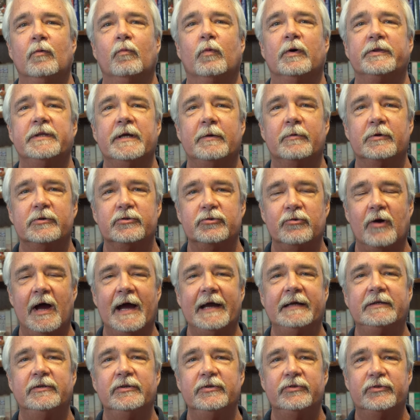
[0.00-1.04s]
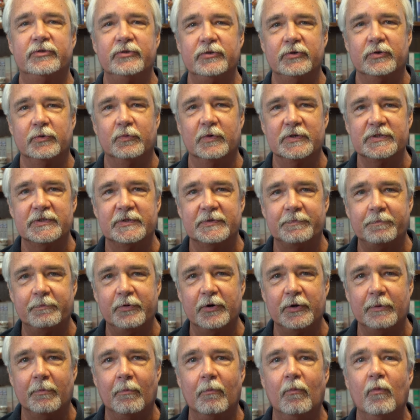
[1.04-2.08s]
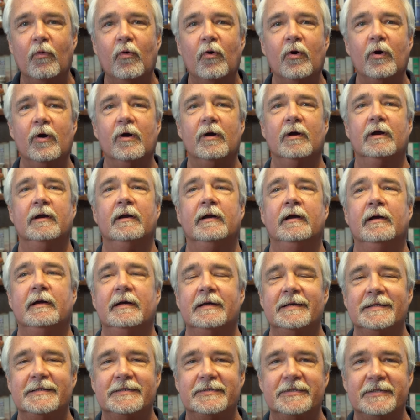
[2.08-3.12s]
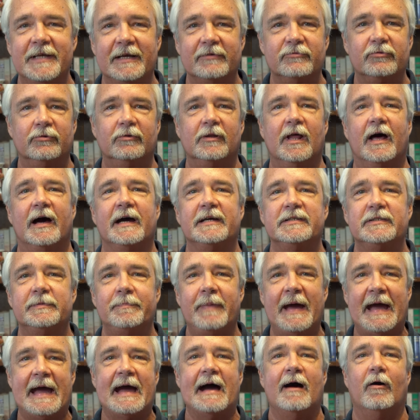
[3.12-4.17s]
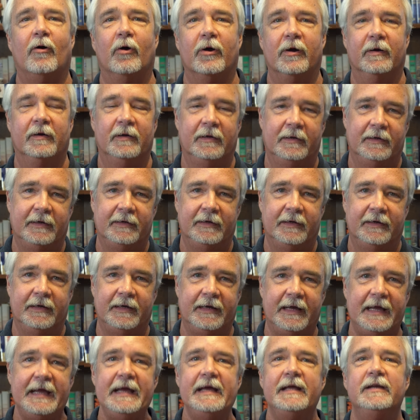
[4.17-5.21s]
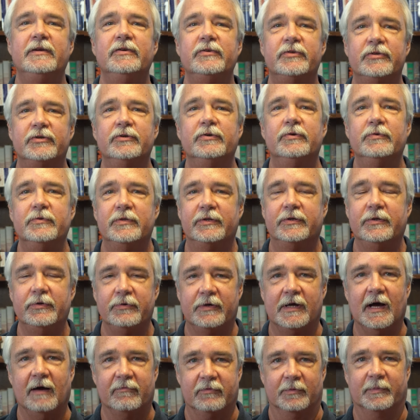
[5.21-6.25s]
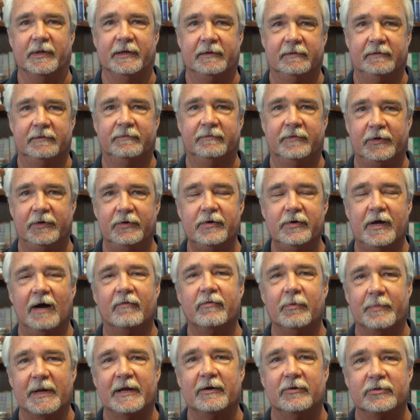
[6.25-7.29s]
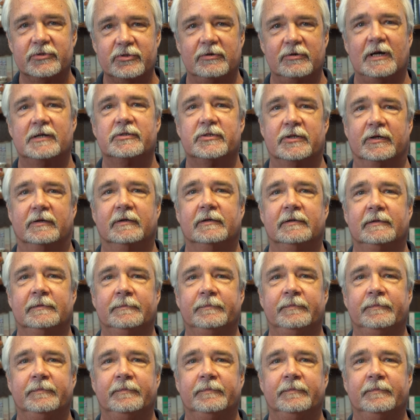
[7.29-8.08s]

What they were trying to do was to put more centralized power into the new government, the new governmental structure.